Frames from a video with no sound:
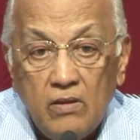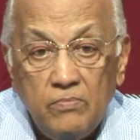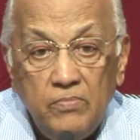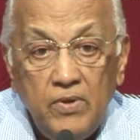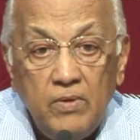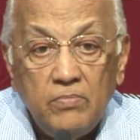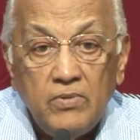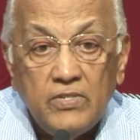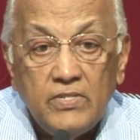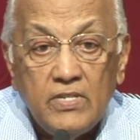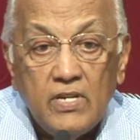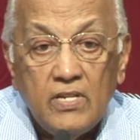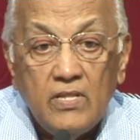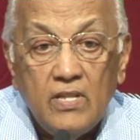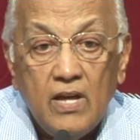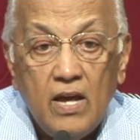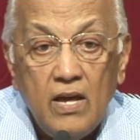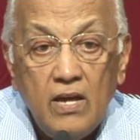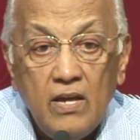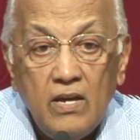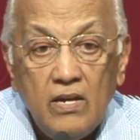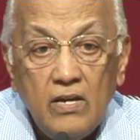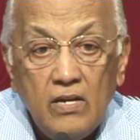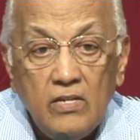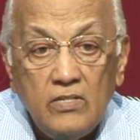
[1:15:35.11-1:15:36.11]
People say that
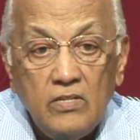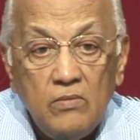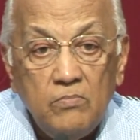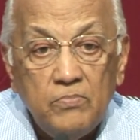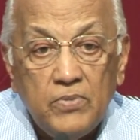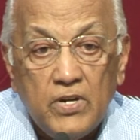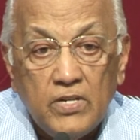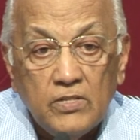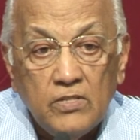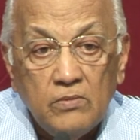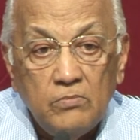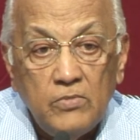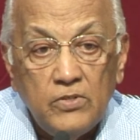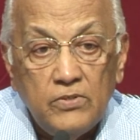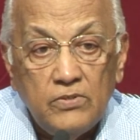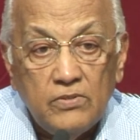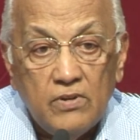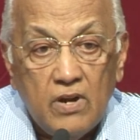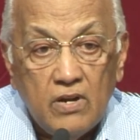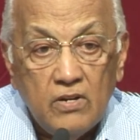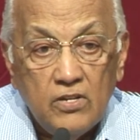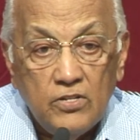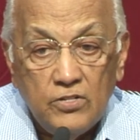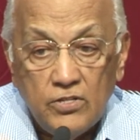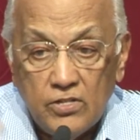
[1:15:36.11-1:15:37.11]
it's impossible to
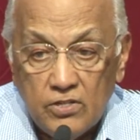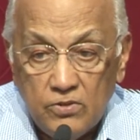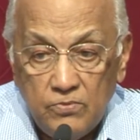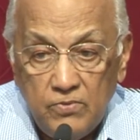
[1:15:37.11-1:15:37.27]
run a church.